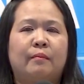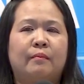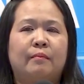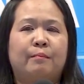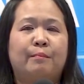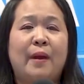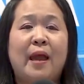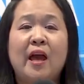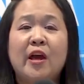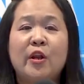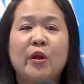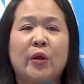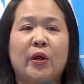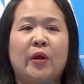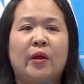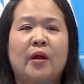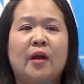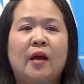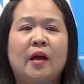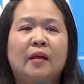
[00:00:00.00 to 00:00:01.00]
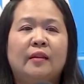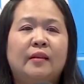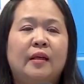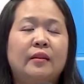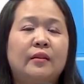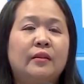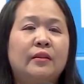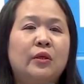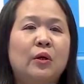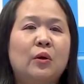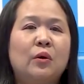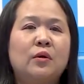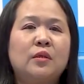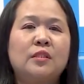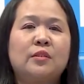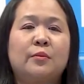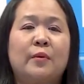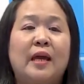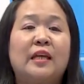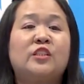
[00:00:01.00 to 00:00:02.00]
better than
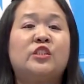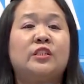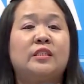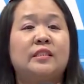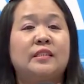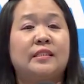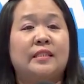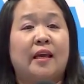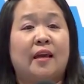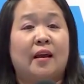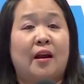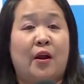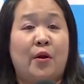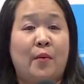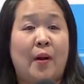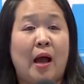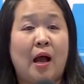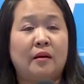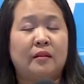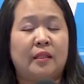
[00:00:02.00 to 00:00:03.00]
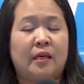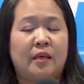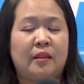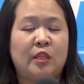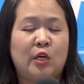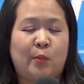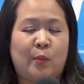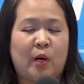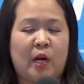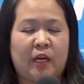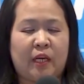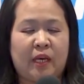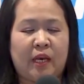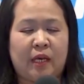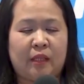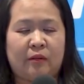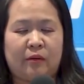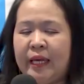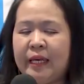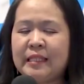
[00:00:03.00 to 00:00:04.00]
those red ginseng around in the
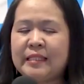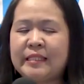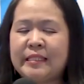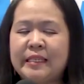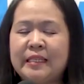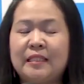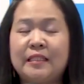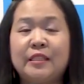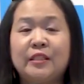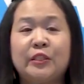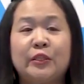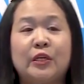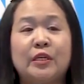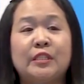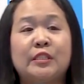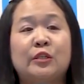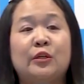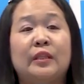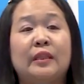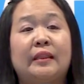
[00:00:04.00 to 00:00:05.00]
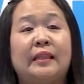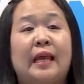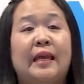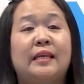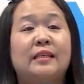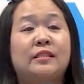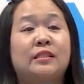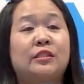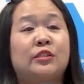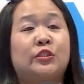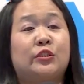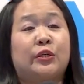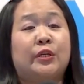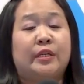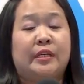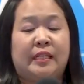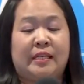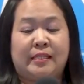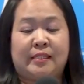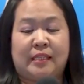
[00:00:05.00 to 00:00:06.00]
market? Each cylinder contains
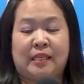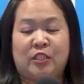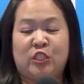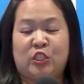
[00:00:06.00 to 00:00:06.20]
30